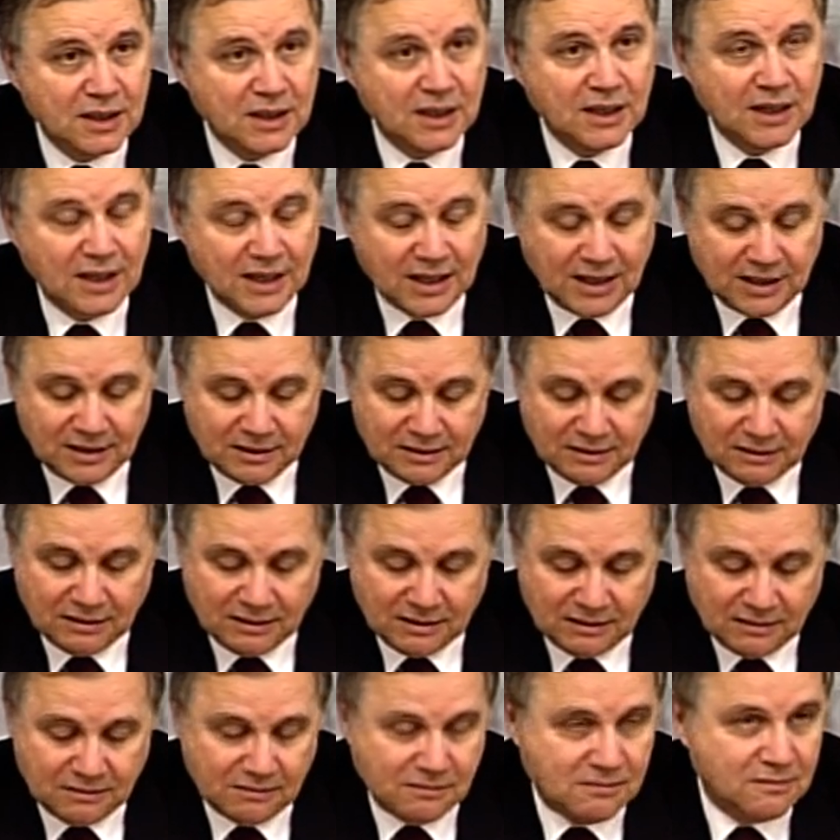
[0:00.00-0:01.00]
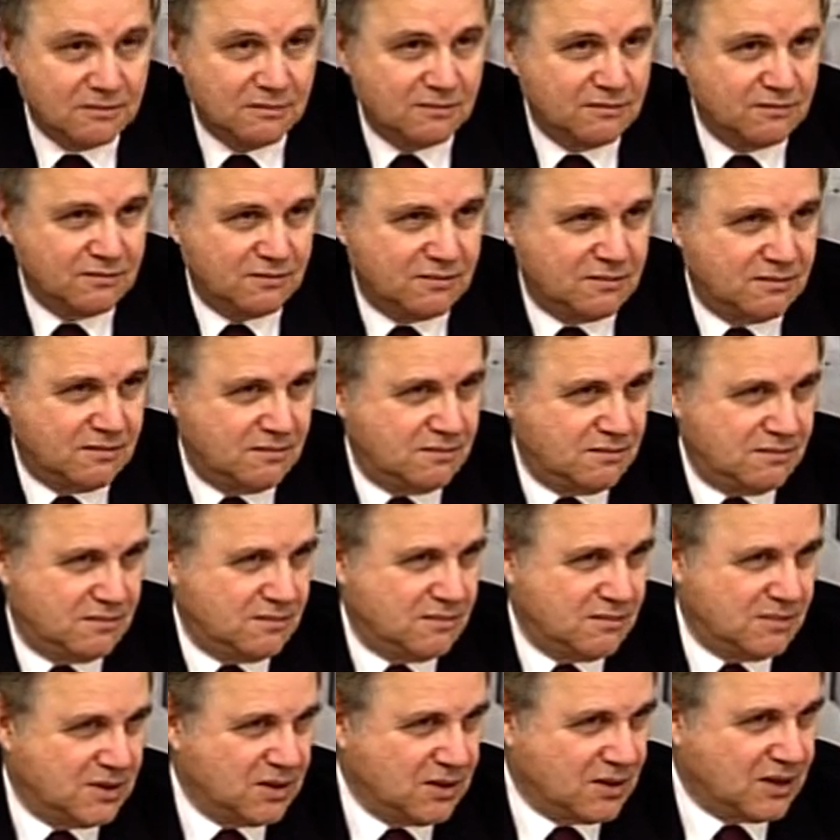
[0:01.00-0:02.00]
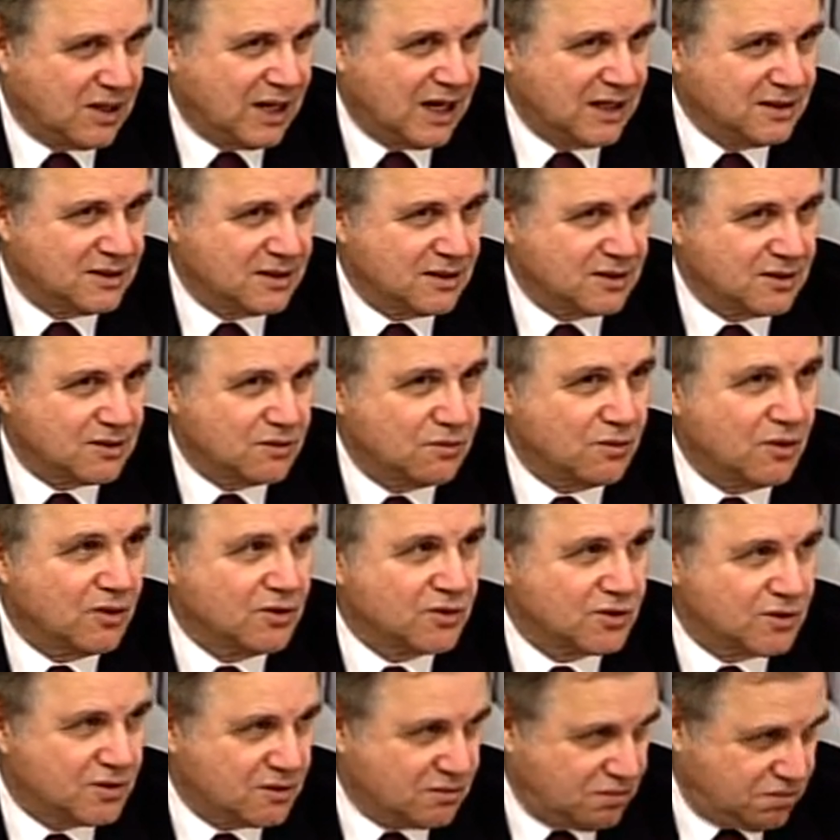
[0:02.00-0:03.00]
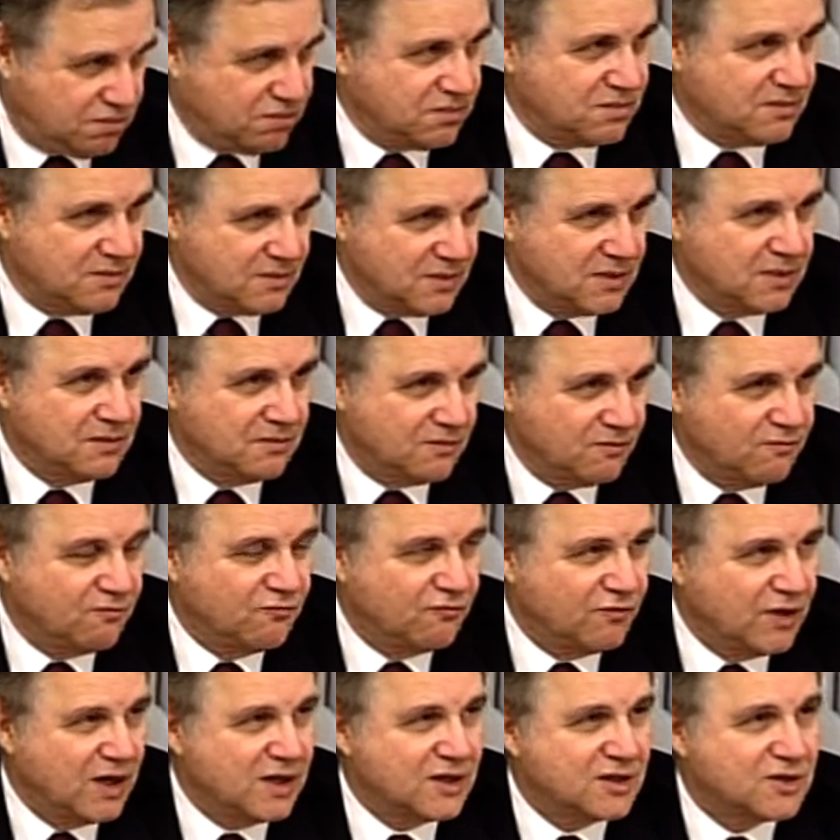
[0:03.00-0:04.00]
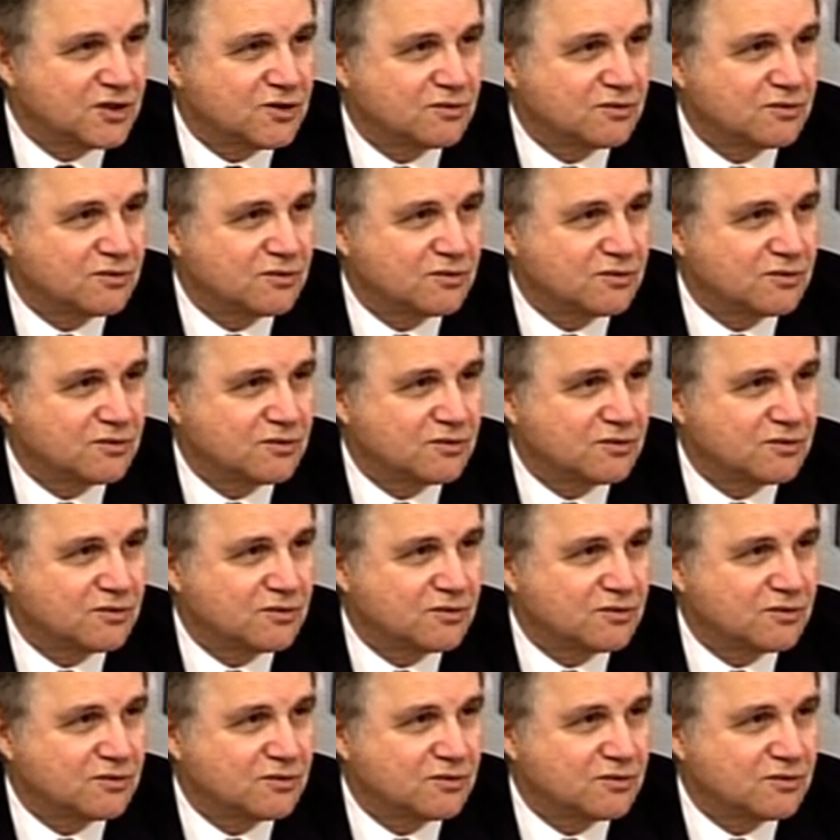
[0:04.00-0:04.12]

And the crisis was very